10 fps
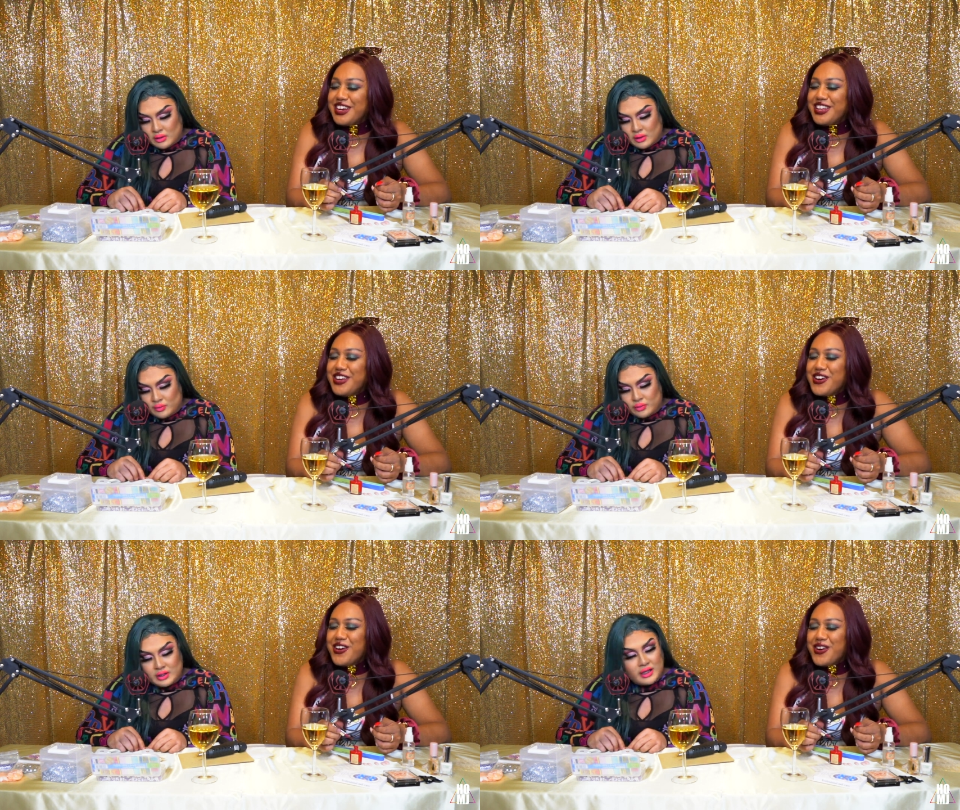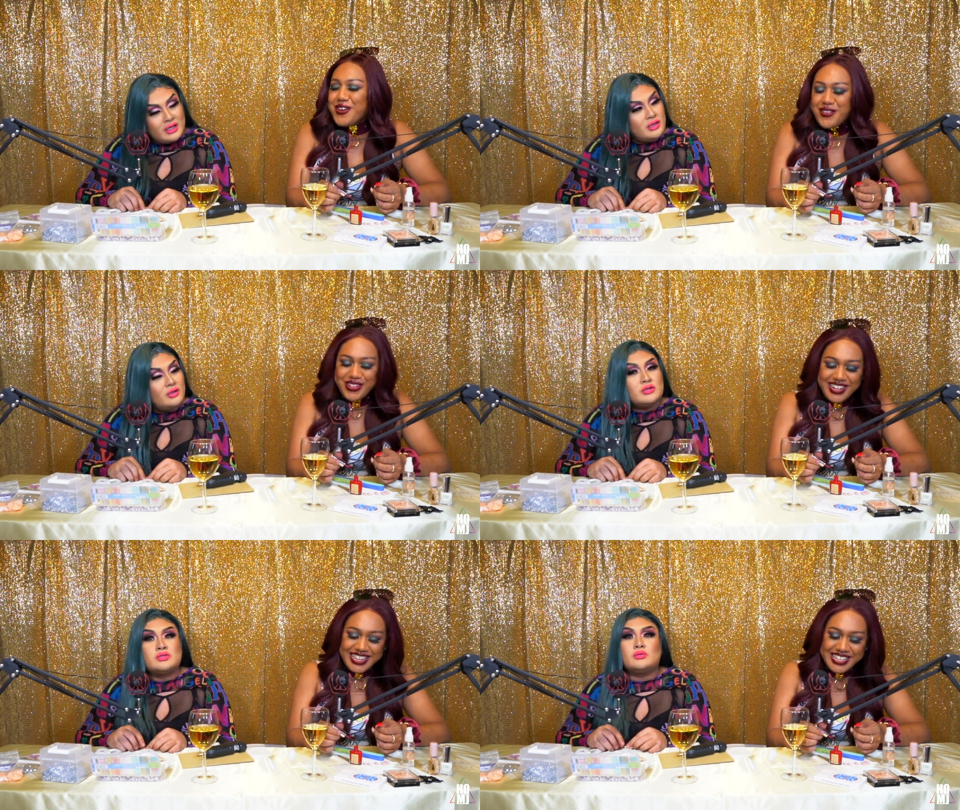Speaker 1: you. You can
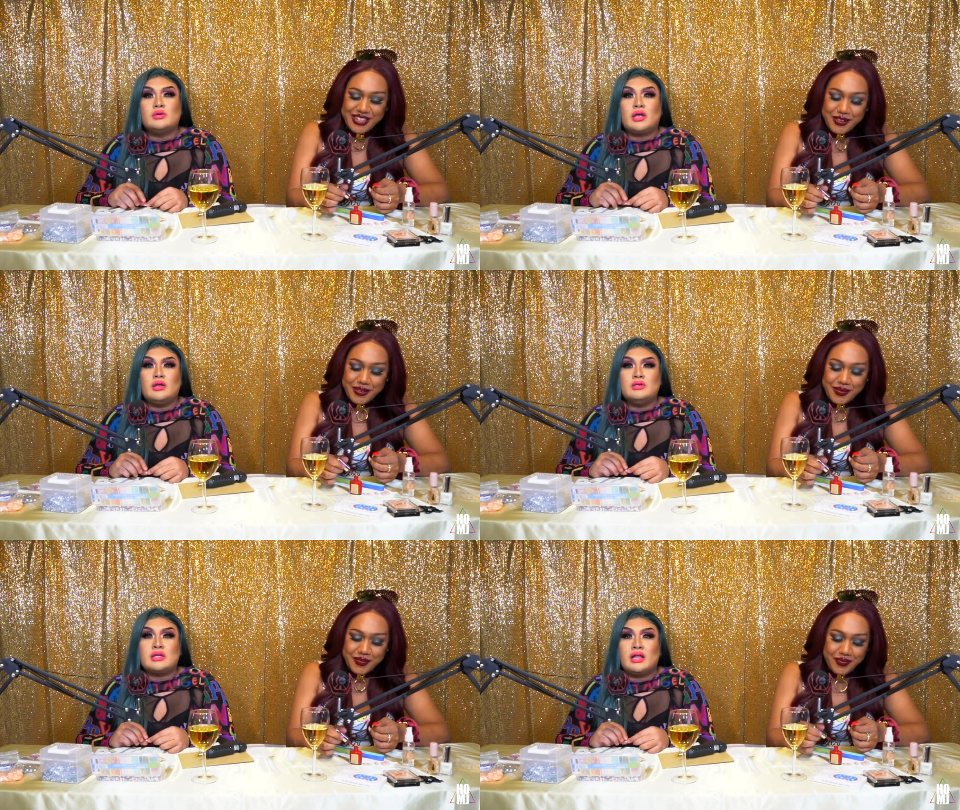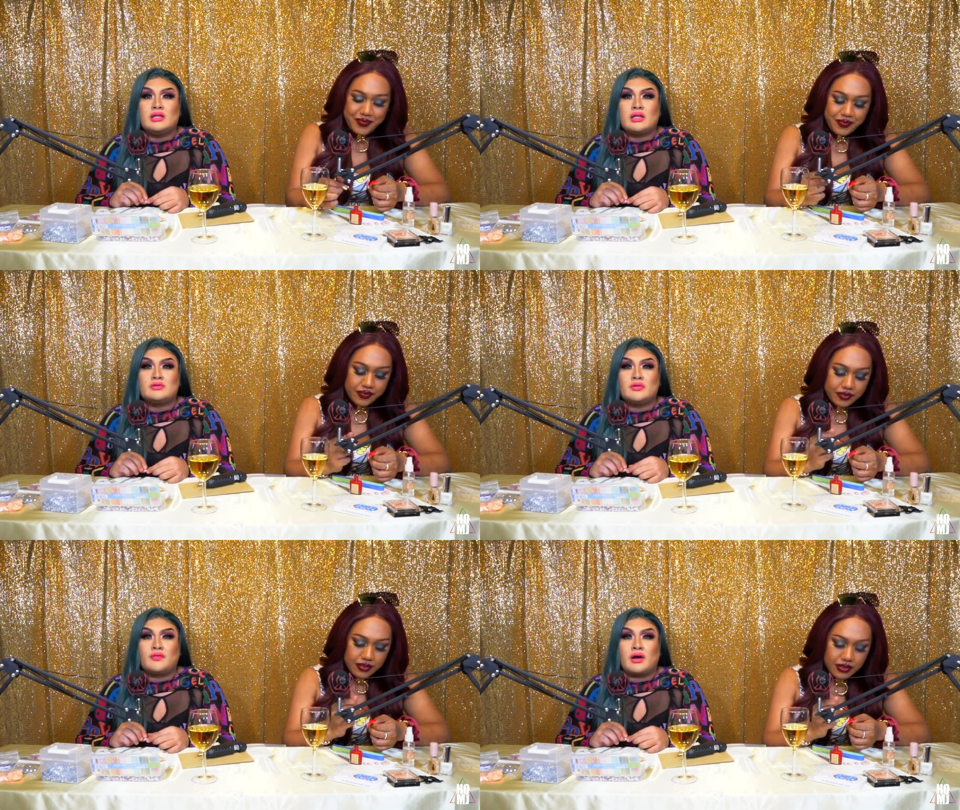use you can use other
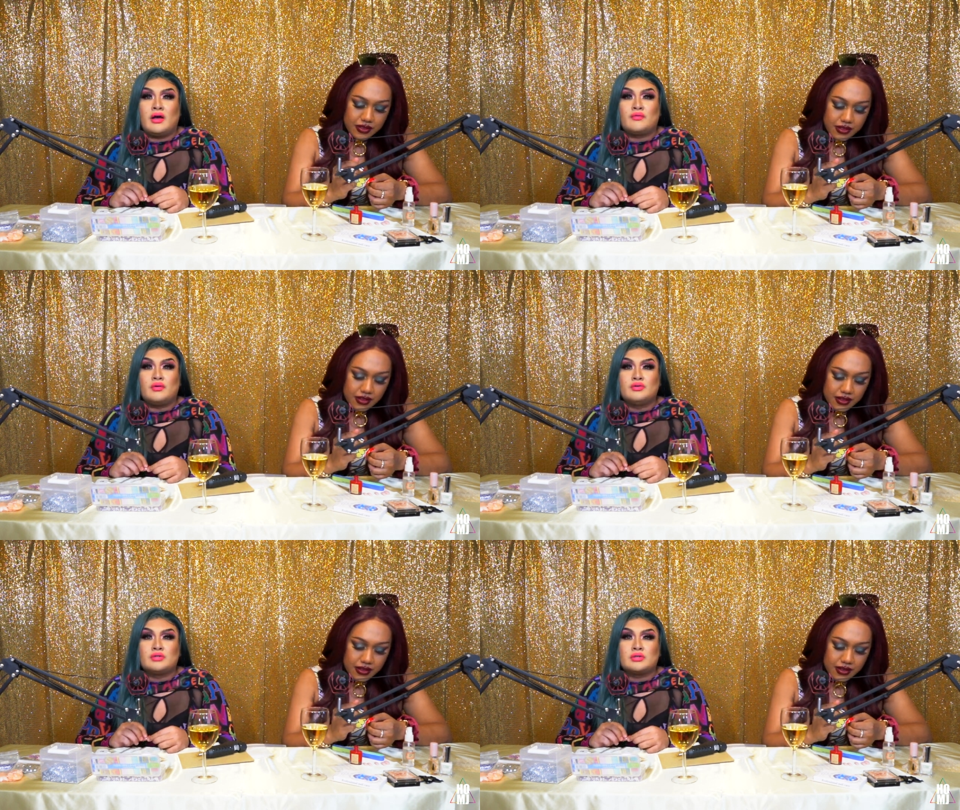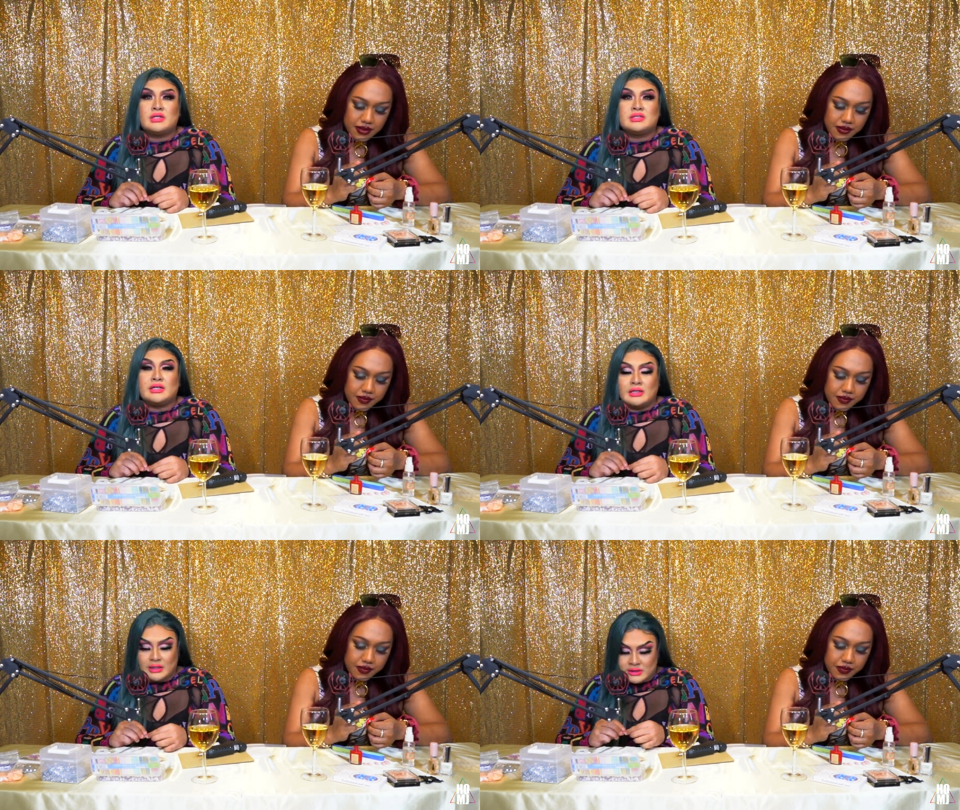types of craft glue. So, so there's
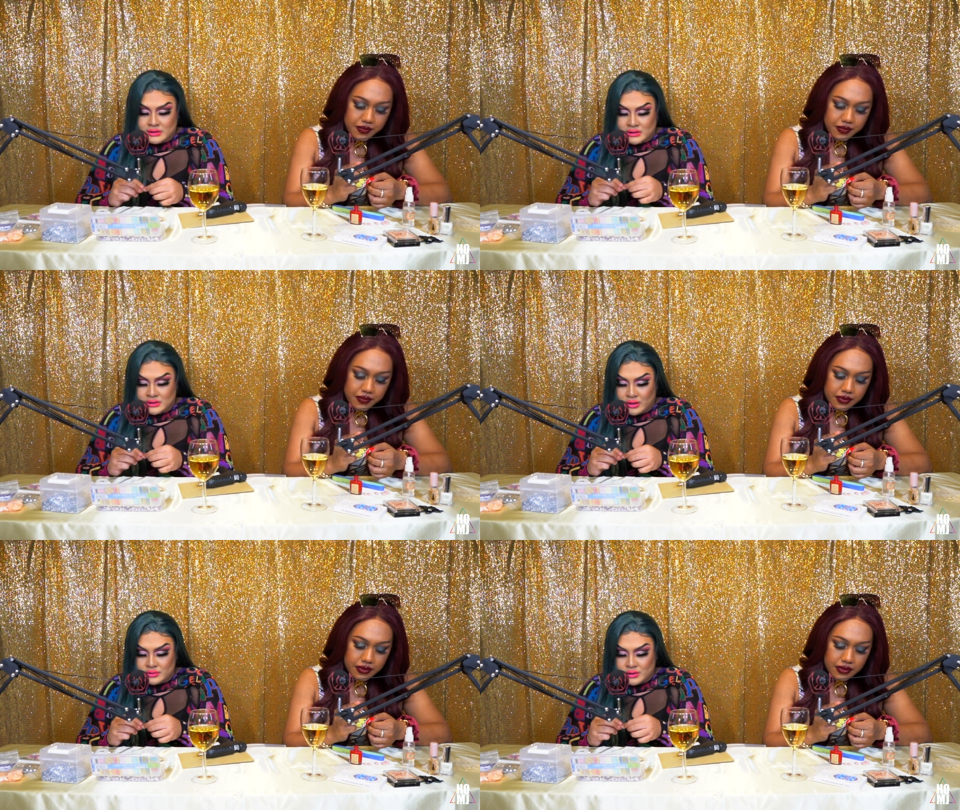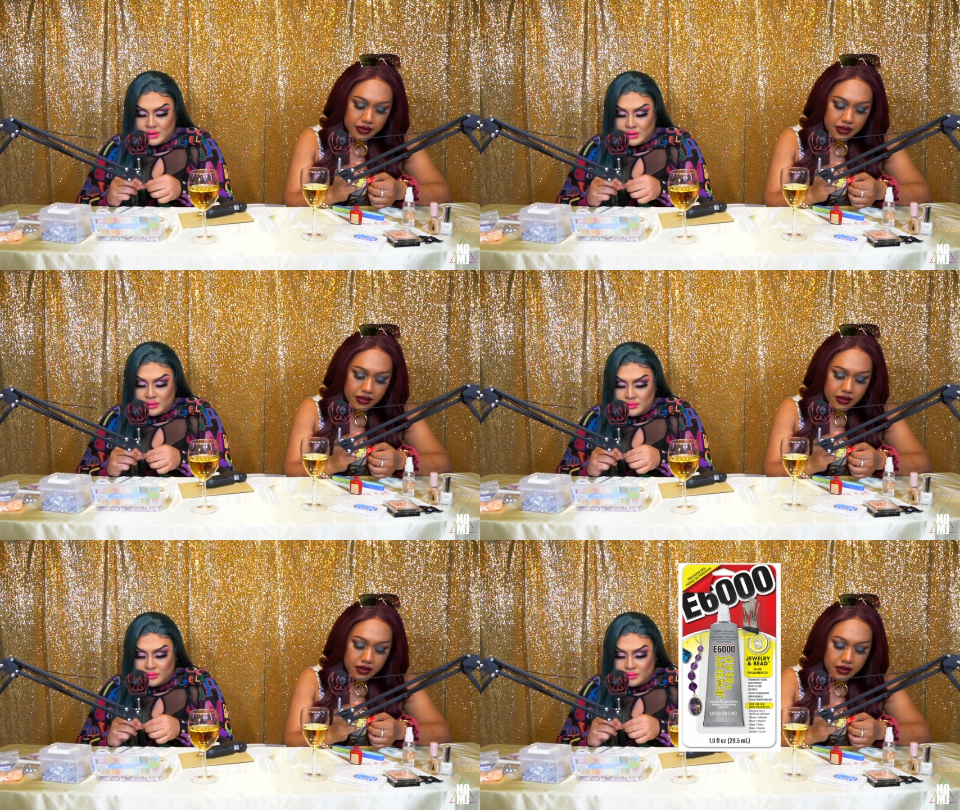like the E six thousand
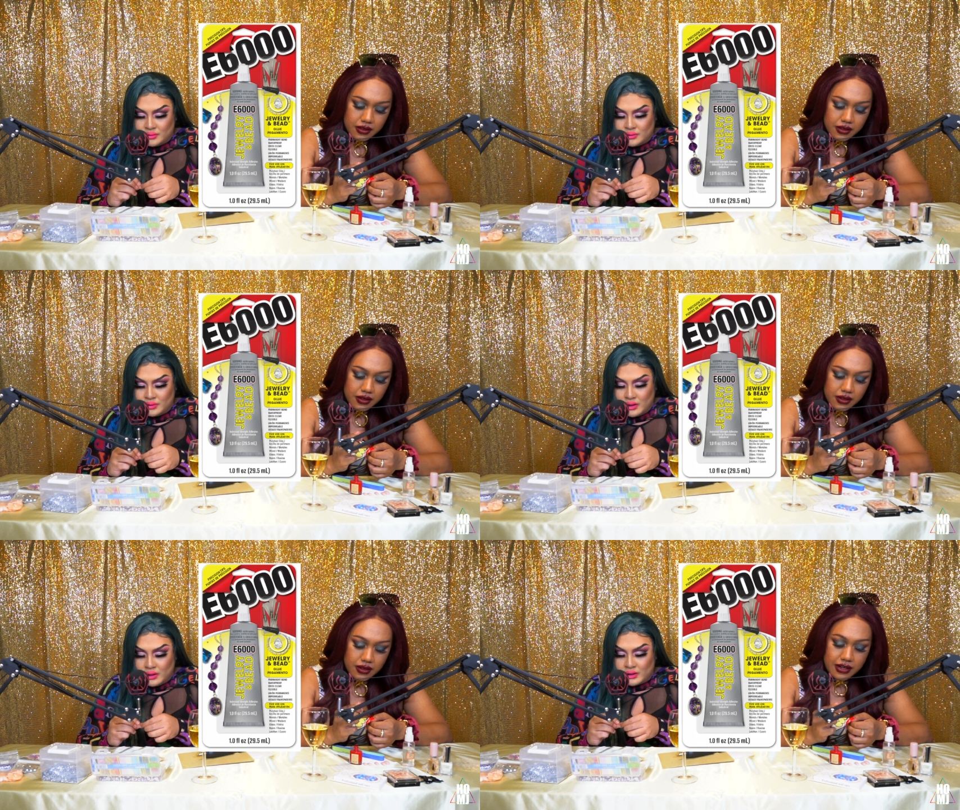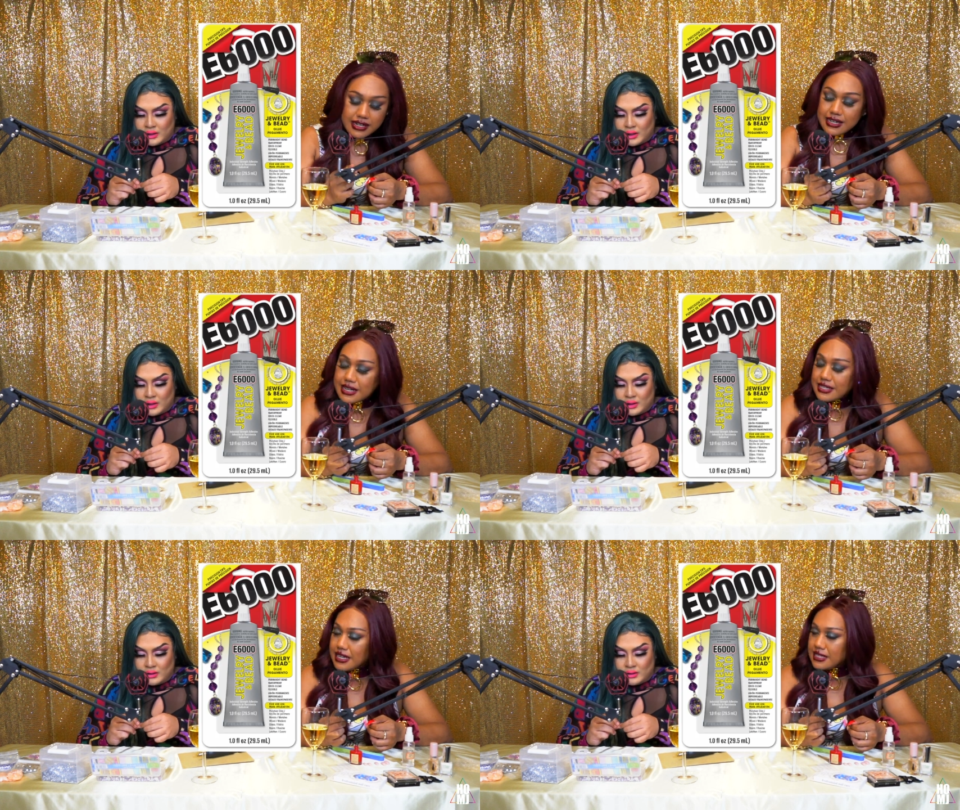glue. Oh, that, yeah.
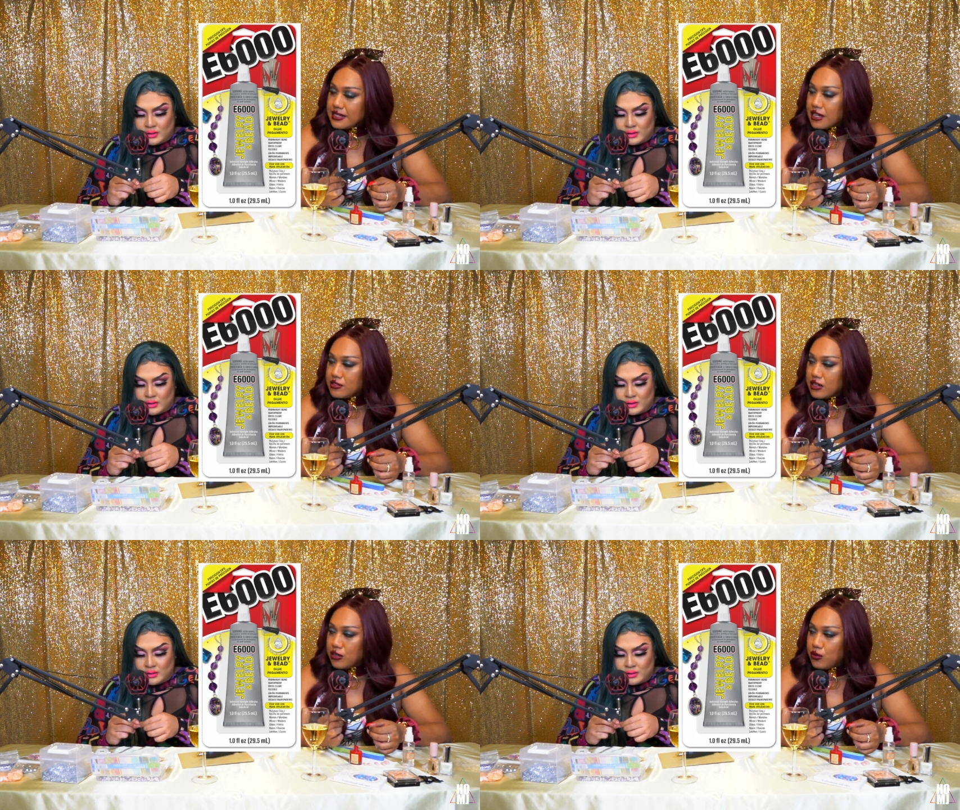that's
Speaker 2: the E six thousand